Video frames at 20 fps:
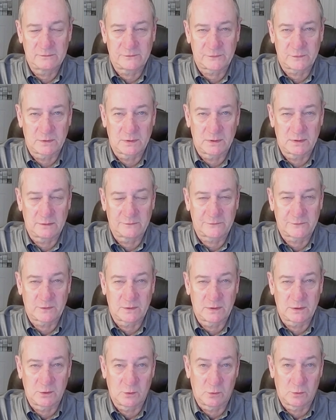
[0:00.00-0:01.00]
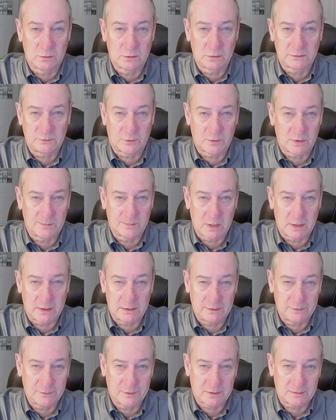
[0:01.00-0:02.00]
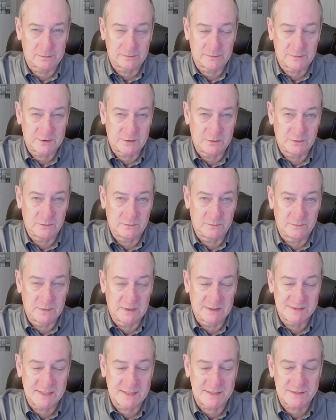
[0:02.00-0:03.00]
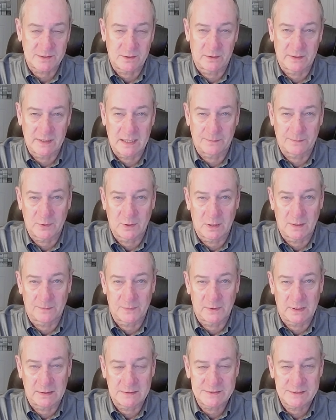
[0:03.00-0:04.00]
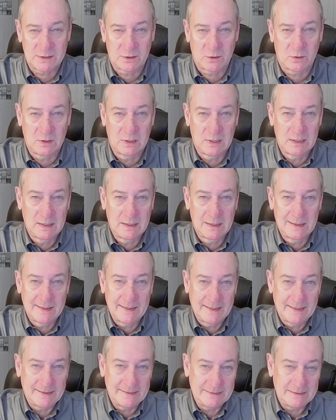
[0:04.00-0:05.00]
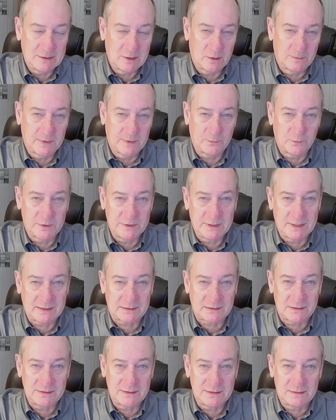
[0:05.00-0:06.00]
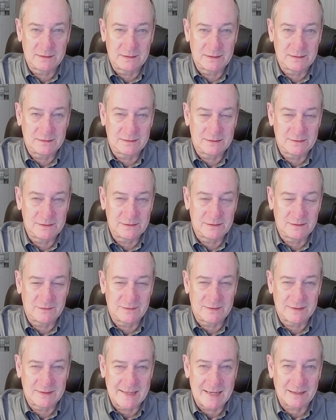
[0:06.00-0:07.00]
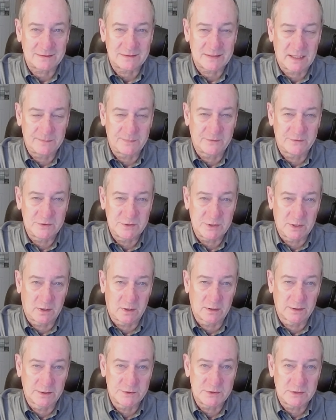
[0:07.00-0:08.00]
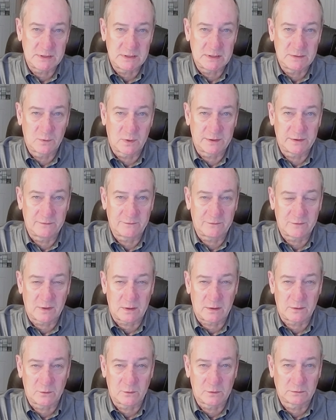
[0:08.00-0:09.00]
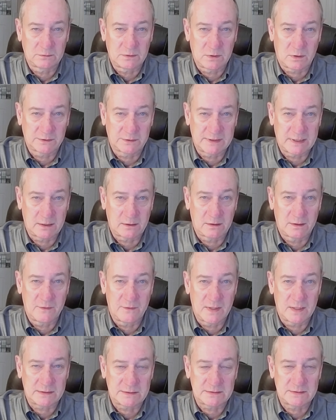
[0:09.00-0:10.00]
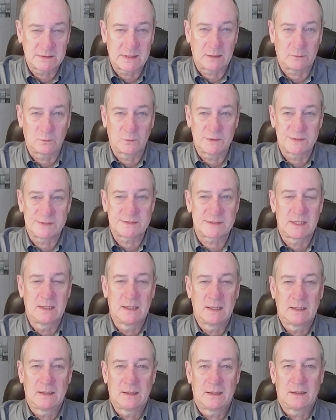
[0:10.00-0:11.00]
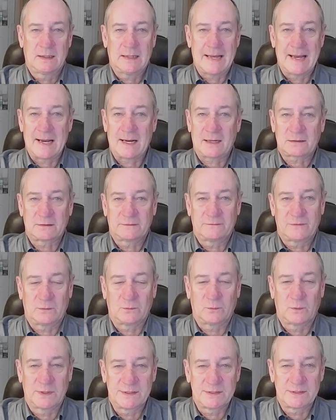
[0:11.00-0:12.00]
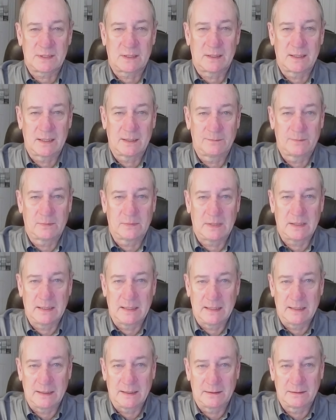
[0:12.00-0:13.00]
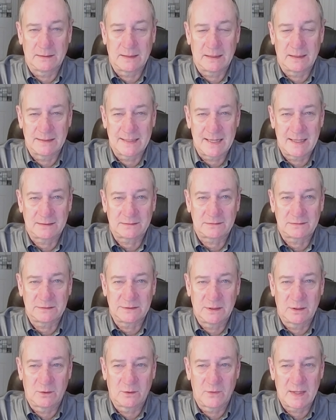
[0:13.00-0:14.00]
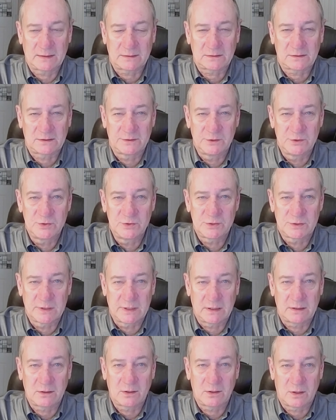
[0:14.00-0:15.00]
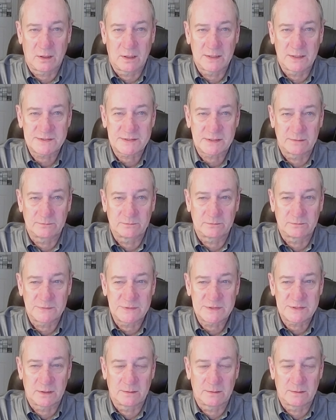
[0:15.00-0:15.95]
for a gold ore body to exist on that property. So, but when you get that type of geology where you've got an old caldera that was active at one time, and that that can usually cause some